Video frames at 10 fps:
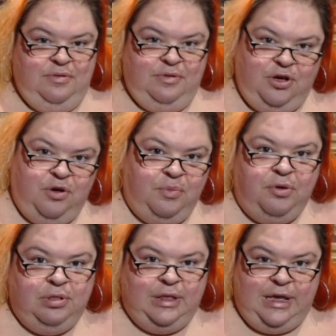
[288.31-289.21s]
go
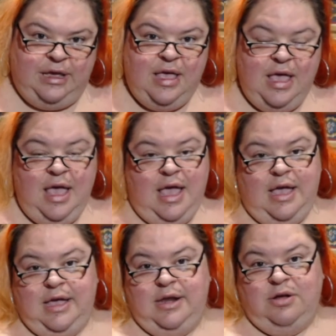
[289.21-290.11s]
bowling,
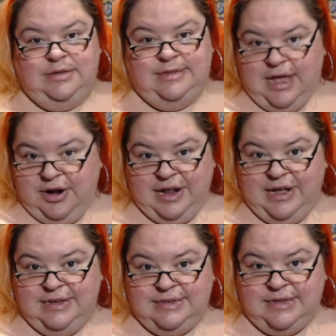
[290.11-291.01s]
and on
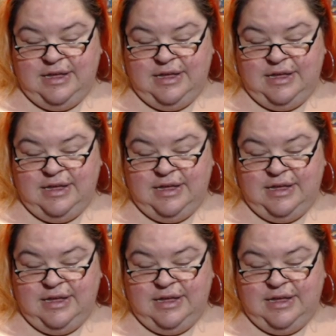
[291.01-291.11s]
Saturdays,